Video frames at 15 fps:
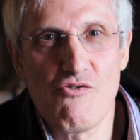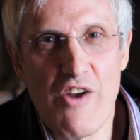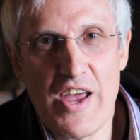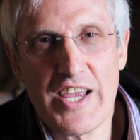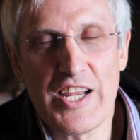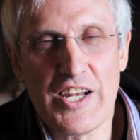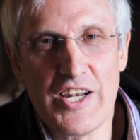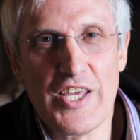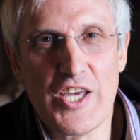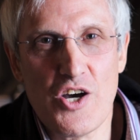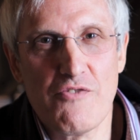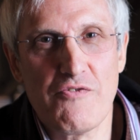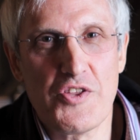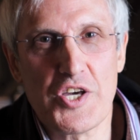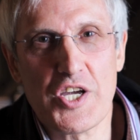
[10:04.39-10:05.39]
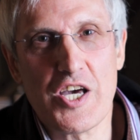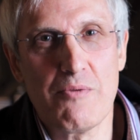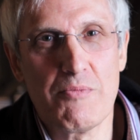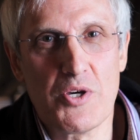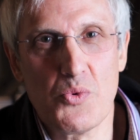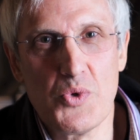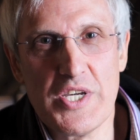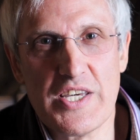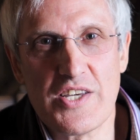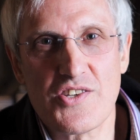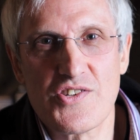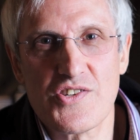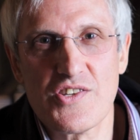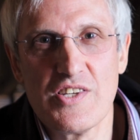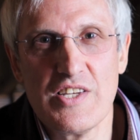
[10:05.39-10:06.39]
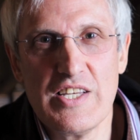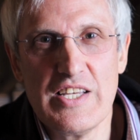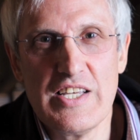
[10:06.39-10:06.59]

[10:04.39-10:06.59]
regularly over the coming weeks,